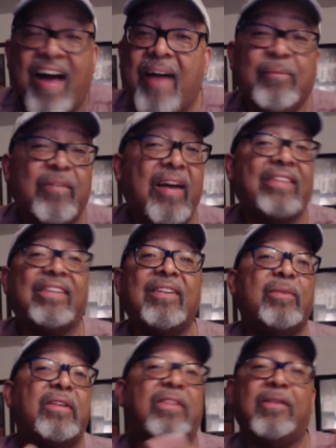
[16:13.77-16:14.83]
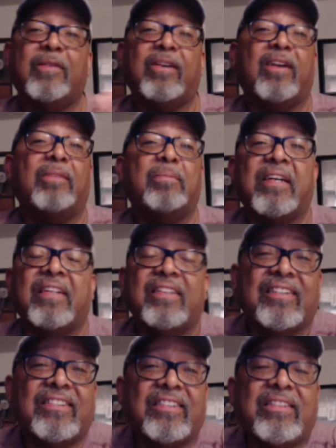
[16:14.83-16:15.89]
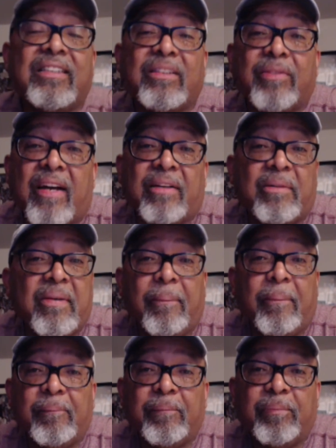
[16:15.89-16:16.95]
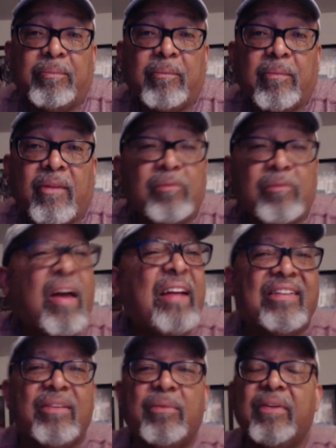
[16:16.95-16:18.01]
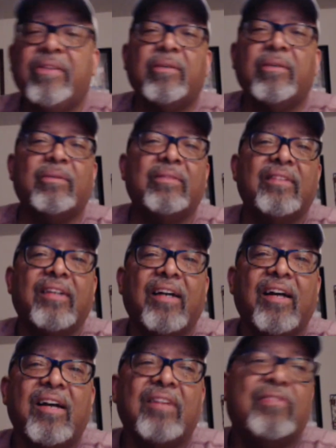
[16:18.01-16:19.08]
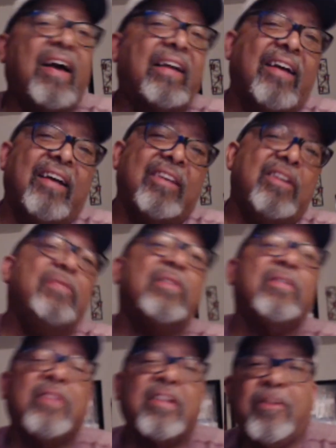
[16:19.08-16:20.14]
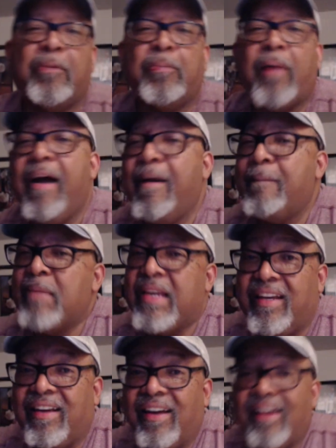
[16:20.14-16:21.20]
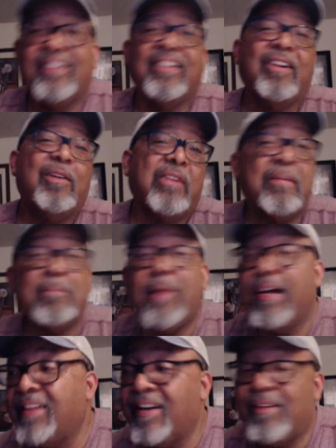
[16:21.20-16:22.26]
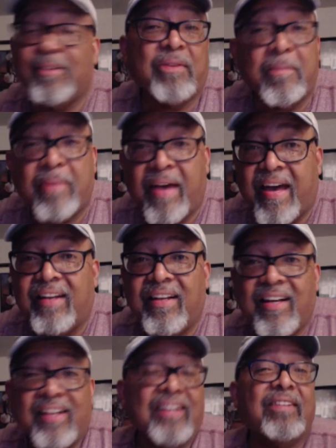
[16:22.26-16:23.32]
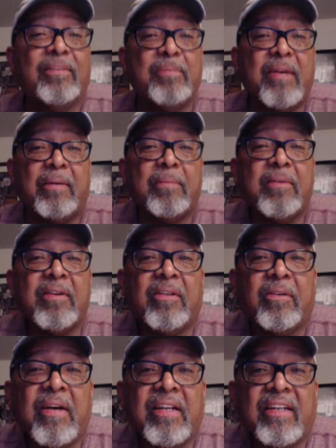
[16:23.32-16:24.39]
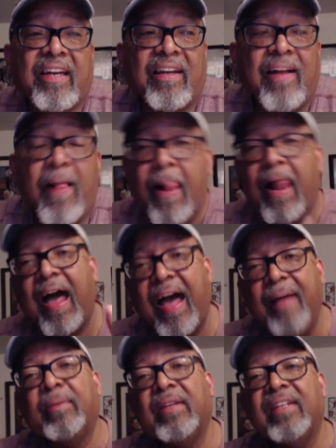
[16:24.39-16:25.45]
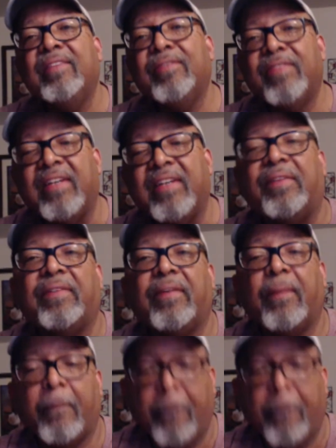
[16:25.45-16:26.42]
I'm right there with you, young man, at the cheese factory. Right there with you. In fact, you've even inspired me to go get my Donald Trump hat that says "Make America Great Again." I believe this,